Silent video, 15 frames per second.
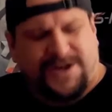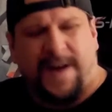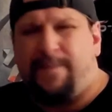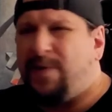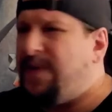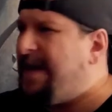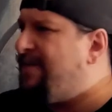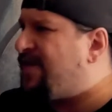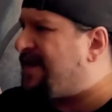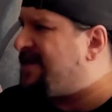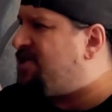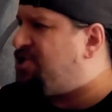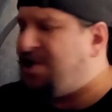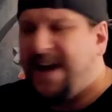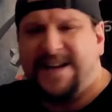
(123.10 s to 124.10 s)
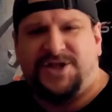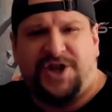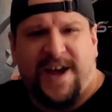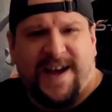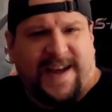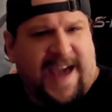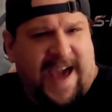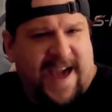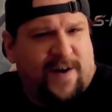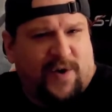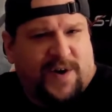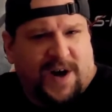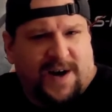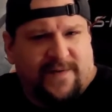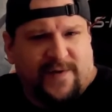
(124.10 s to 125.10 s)
which I believe is a J.J.
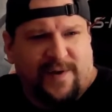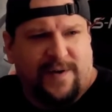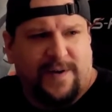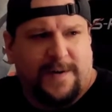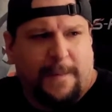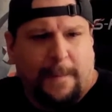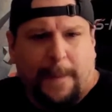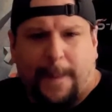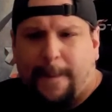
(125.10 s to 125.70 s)
Cale cover,